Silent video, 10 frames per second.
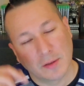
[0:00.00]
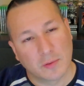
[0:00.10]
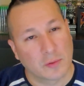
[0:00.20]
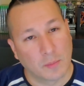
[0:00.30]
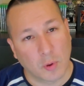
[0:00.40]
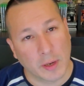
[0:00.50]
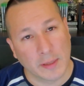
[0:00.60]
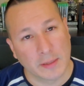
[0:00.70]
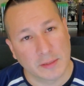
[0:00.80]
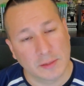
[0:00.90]
or the
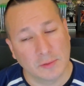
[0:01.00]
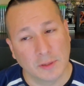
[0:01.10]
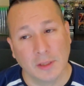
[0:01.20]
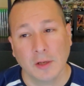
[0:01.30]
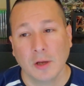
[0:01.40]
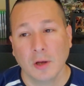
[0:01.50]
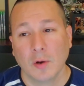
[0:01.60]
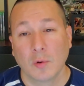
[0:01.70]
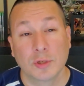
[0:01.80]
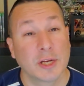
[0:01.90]
brightness to it,
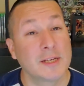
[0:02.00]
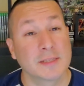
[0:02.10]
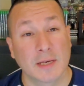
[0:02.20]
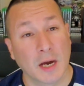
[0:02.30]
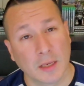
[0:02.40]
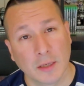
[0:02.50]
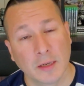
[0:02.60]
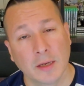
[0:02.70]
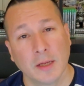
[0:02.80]
or change the color.